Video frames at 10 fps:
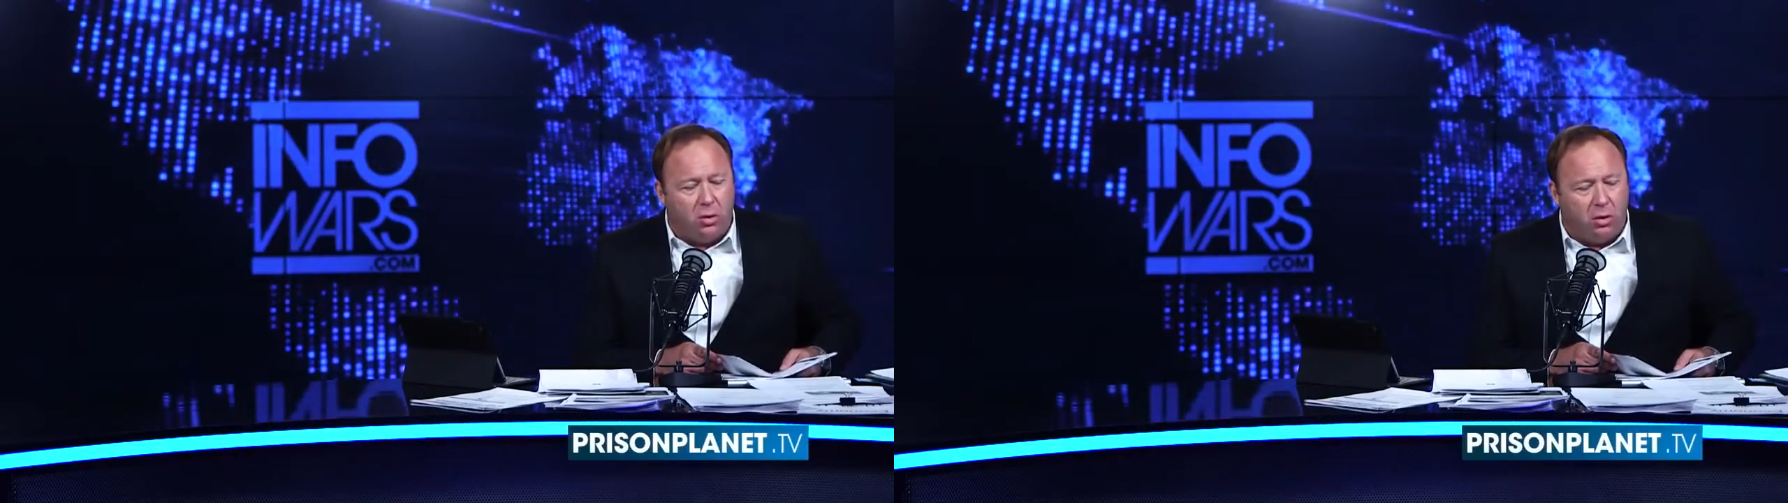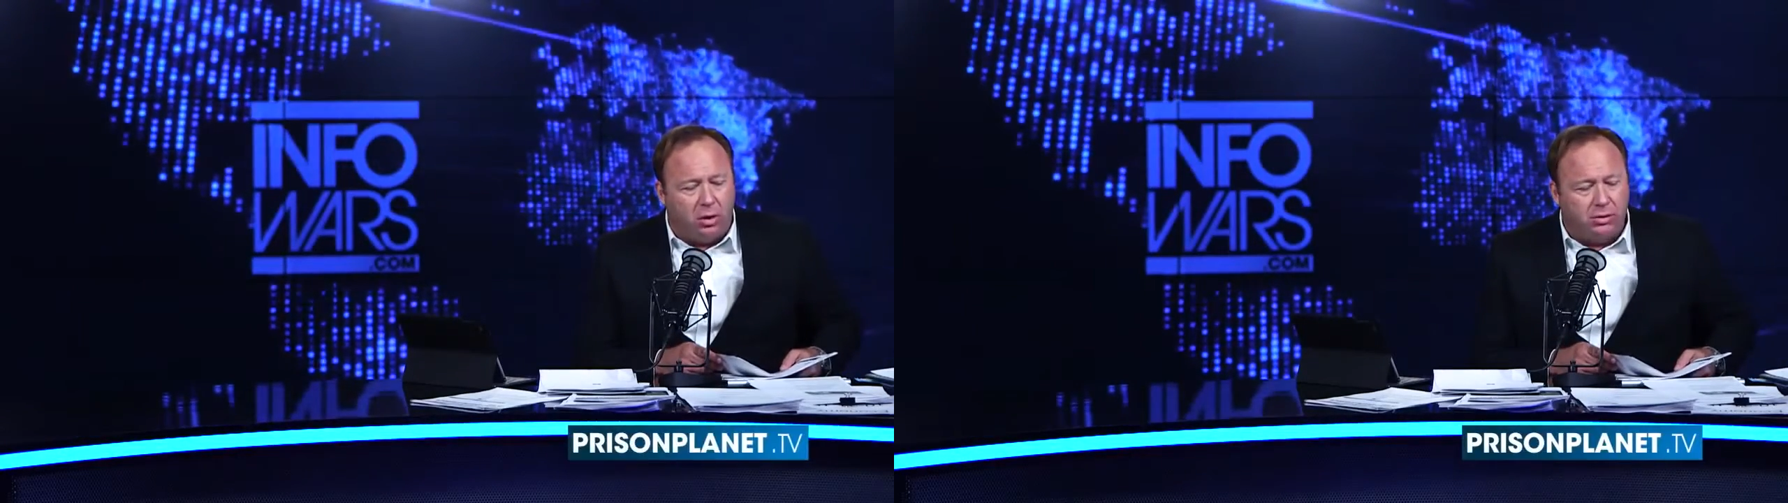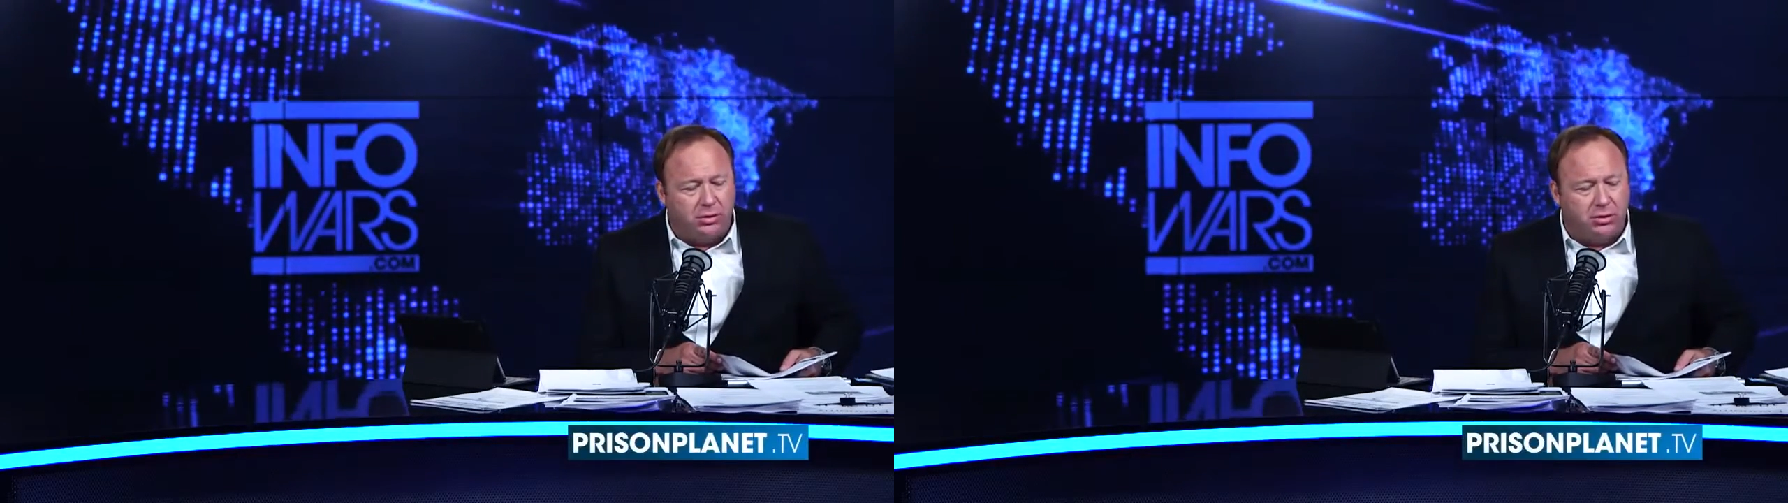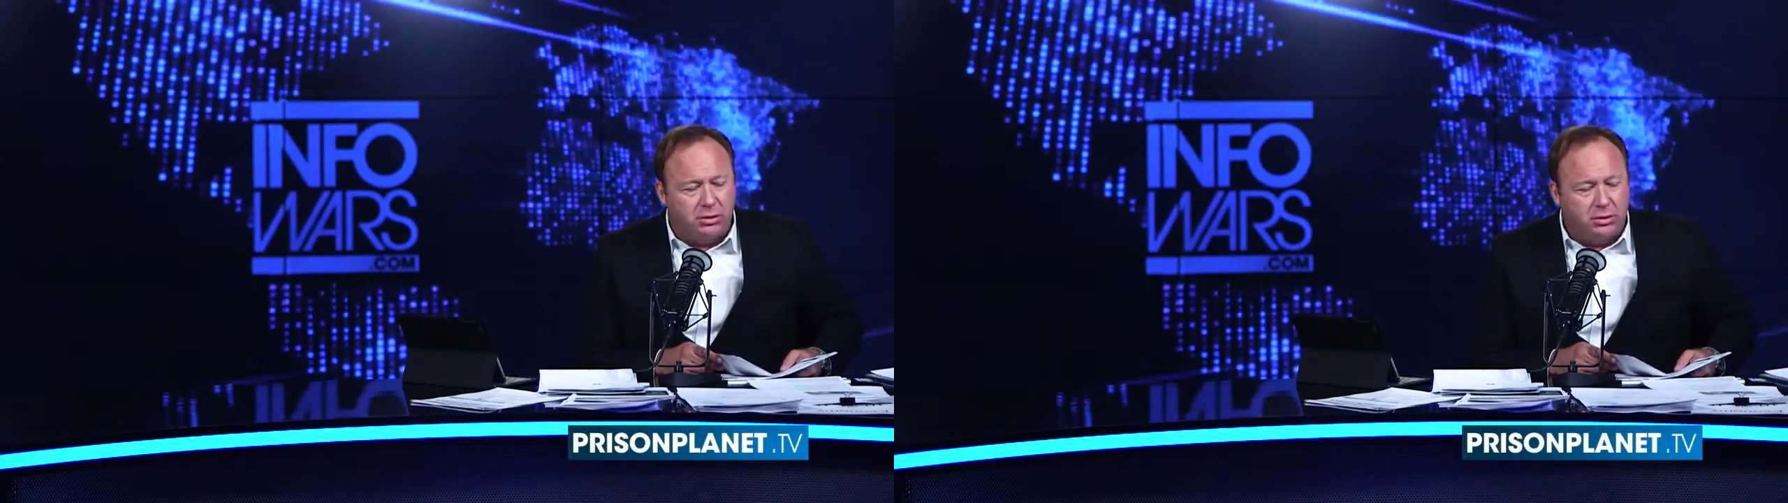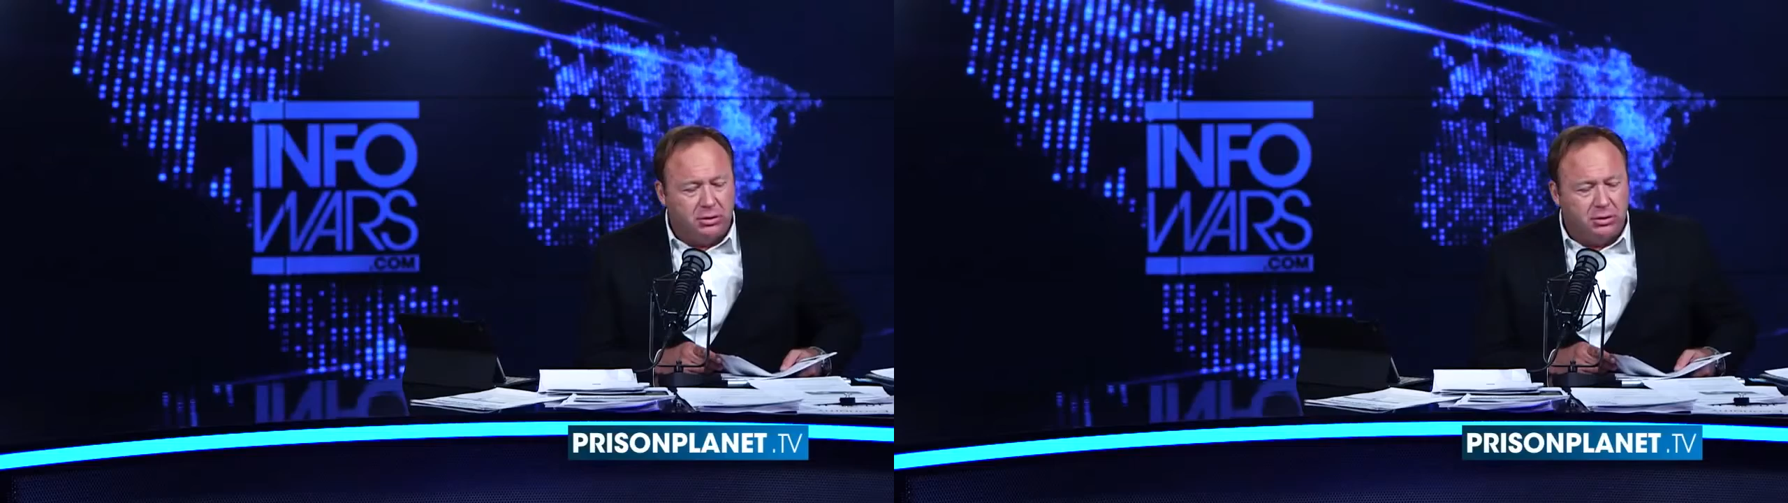Wars